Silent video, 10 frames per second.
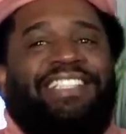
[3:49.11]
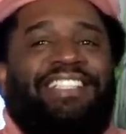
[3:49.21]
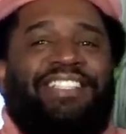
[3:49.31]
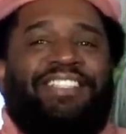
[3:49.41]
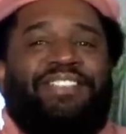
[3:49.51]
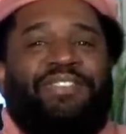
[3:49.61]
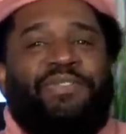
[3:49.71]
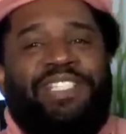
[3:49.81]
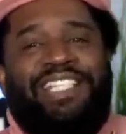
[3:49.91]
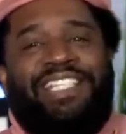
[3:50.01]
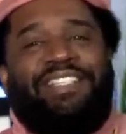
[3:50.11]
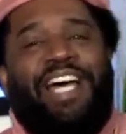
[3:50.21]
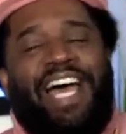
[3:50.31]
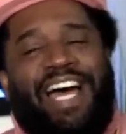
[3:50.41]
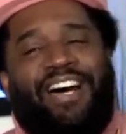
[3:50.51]
Mm. We in
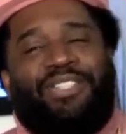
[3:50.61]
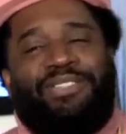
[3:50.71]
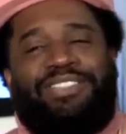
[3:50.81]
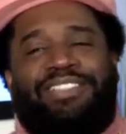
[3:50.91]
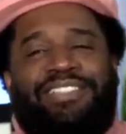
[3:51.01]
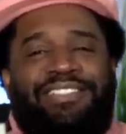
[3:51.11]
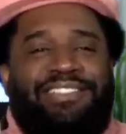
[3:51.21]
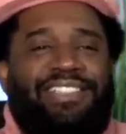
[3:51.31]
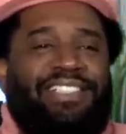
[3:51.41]
the house.